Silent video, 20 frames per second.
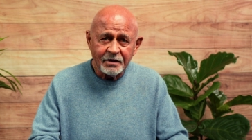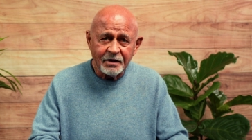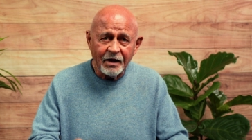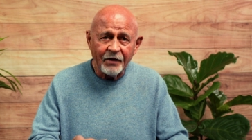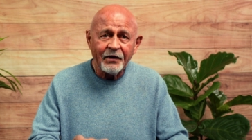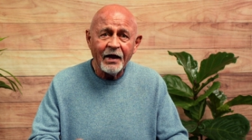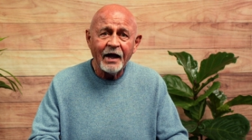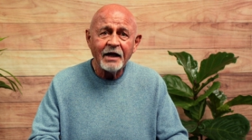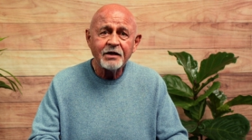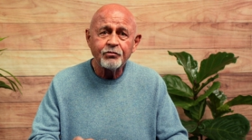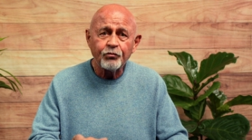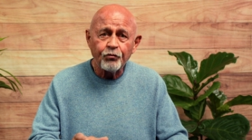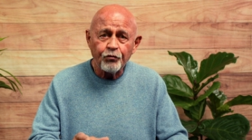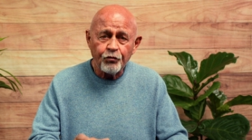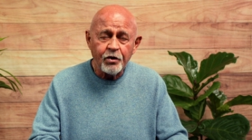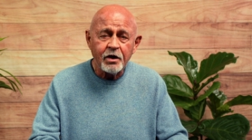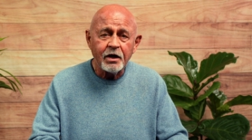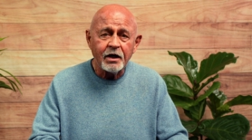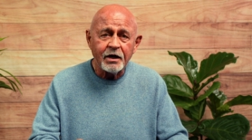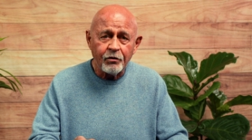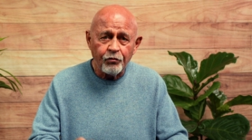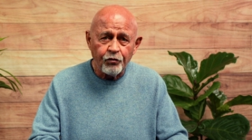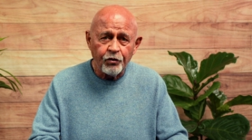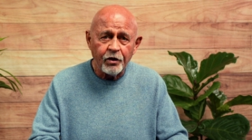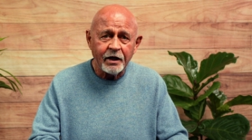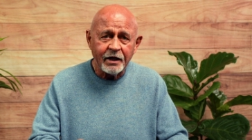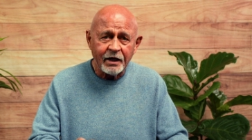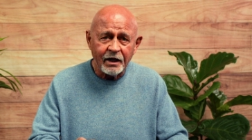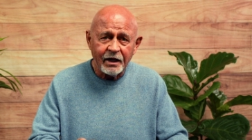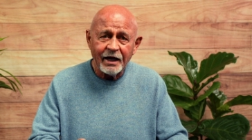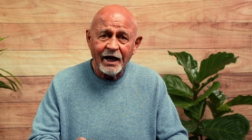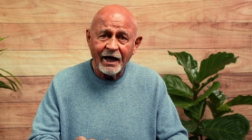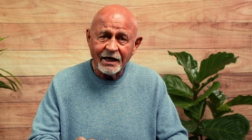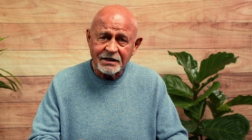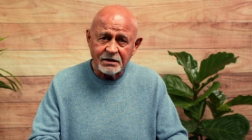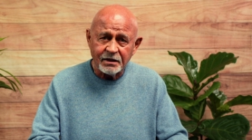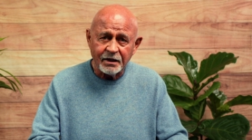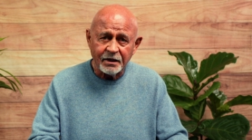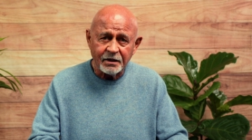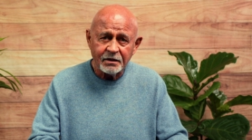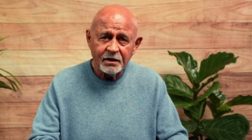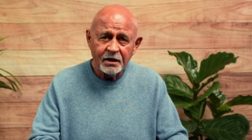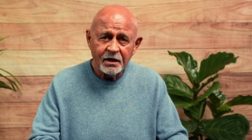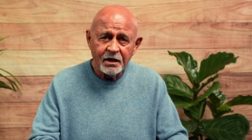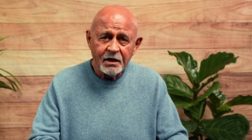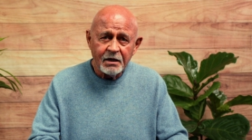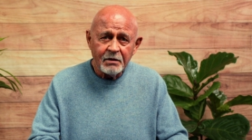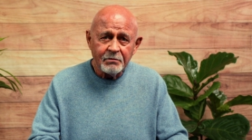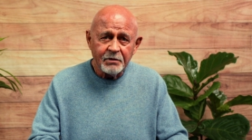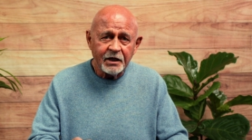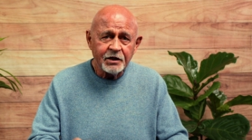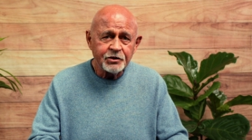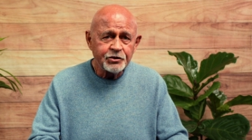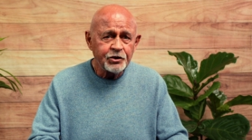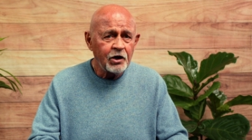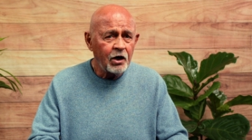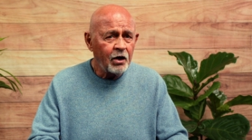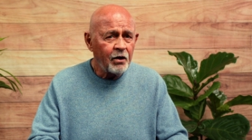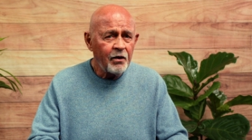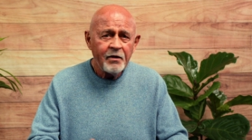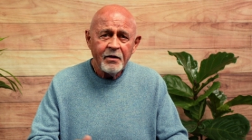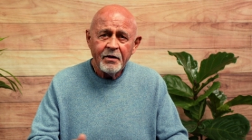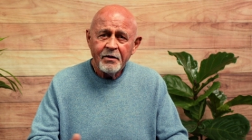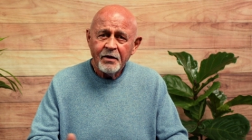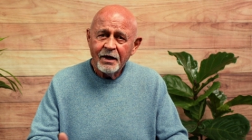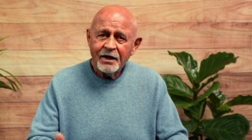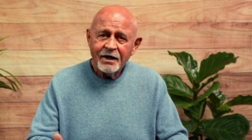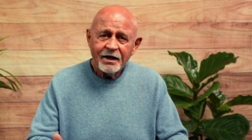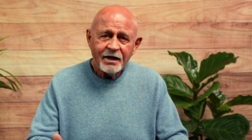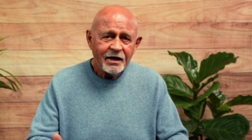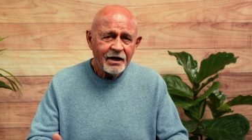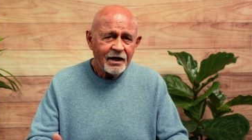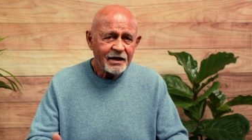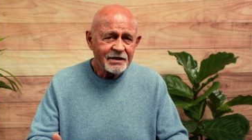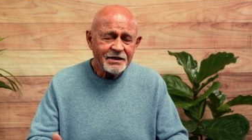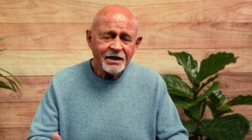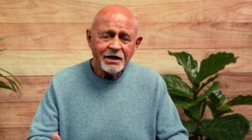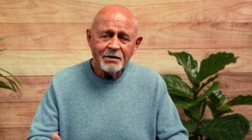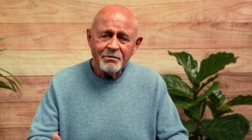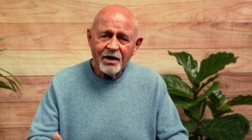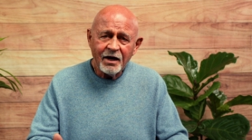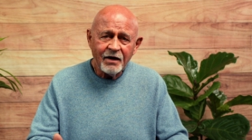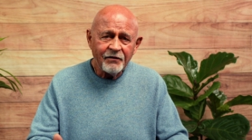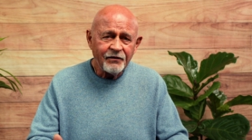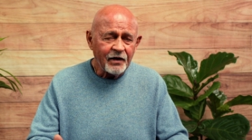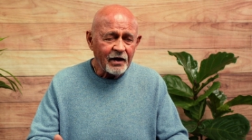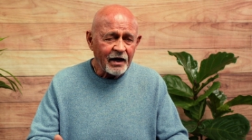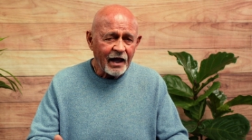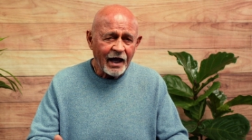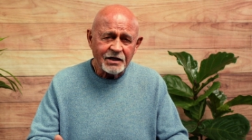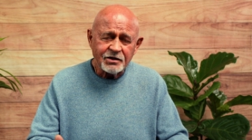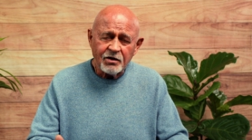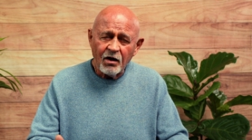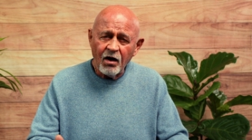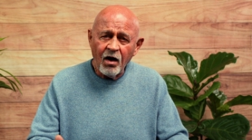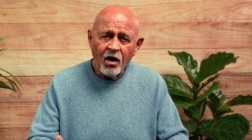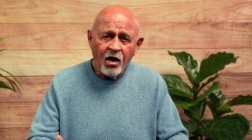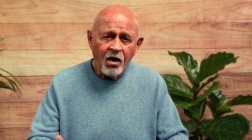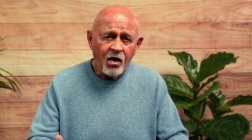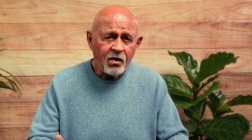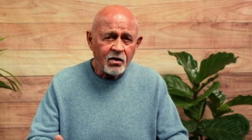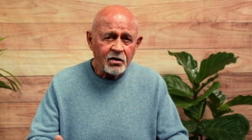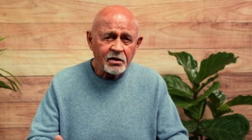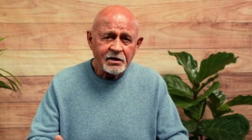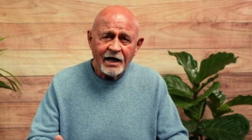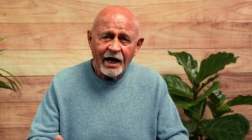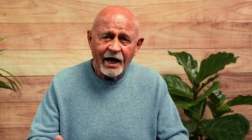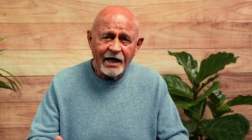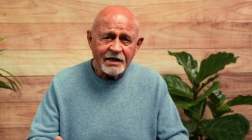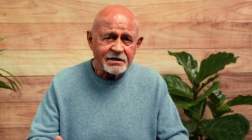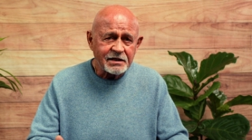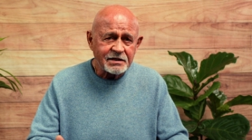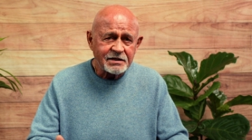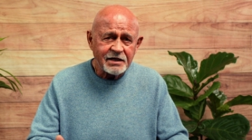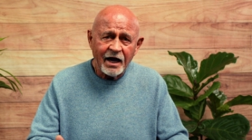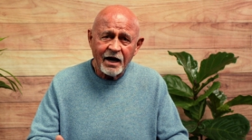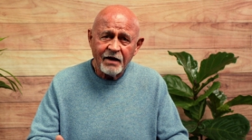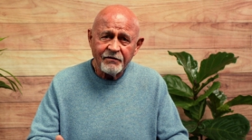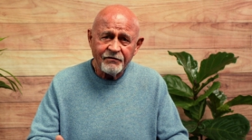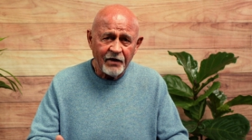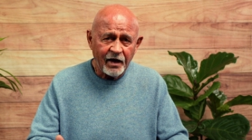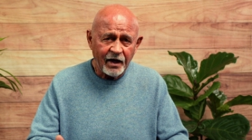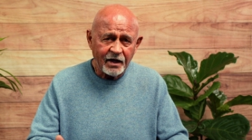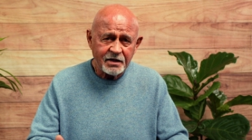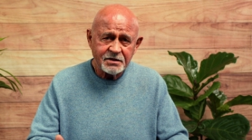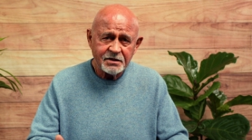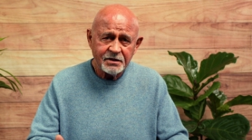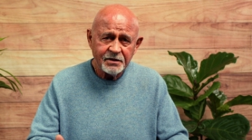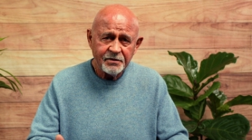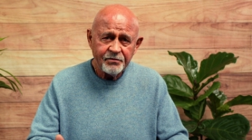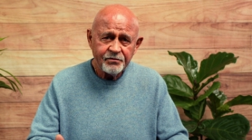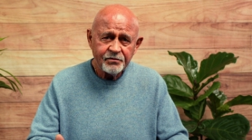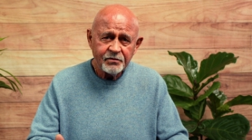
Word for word: Now, that's really, really excellent because, you know, acetaminophen has all kinds of side effects.